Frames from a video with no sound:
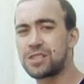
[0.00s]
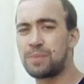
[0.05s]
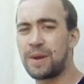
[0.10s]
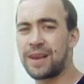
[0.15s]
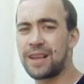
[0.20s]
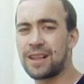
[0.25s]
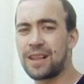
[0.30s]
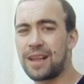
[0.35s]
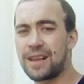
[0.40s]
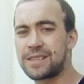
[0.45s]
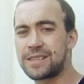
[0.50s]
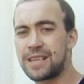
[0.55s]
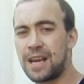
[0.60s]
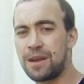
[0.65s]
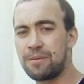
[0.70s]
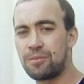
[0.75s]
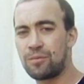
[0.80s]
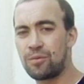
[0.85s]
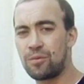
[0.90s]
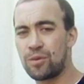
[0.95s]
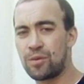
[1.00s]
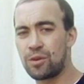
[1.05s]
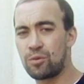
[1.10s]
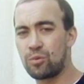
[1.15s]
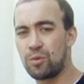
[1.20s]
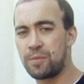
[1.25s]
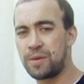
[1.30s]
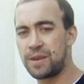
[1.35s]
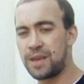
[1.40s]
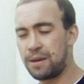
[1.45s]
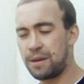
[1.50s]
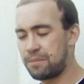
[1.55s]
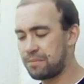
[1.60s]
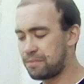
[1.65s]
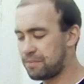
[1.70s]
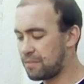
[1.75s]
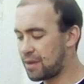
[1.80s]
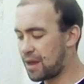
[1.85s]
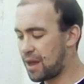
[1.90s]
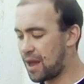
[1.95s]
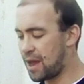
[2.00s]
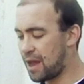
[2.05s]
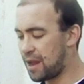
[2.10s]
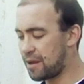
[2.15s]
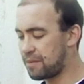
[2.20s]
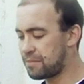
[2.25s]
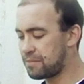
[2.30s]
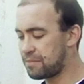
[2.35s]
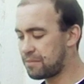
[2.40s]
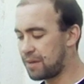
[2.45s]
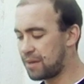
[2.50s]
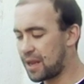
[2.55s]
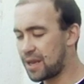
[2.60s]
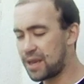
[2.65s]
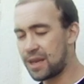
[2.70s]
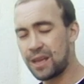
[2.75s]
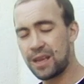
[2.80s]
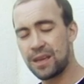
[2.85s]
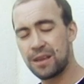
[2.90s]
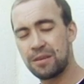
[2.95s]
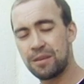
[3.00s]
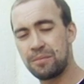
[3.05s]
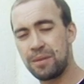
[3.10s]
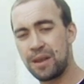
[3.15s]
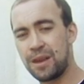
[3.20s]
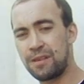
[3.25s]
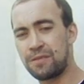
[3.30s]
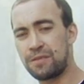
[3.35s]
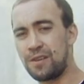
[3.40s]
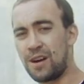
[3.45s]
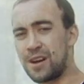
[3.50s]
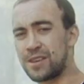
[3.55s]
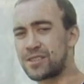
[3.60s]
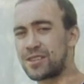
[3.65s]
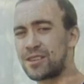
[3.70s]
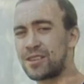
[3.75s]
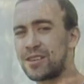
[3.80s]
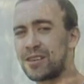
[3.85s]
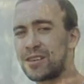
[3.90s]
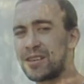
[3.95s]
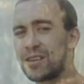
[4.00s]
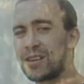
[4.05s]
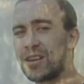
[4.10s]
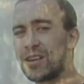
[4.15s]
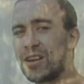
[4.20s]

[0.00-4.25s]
spending a lot of time with a woman named Mandy Foster, and